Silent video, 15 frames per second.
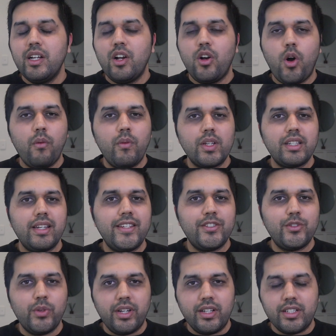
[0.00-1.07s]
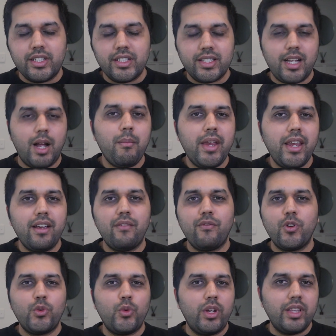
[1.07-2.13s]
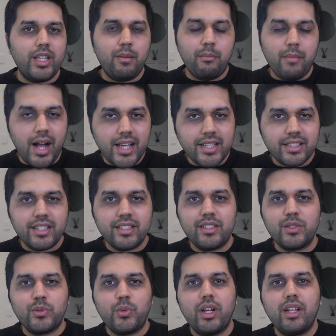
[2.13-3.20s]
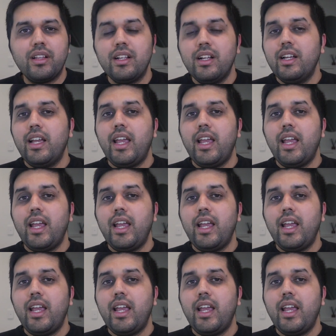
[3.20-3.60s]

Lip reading: Obviously, students come here for doing their master's as well.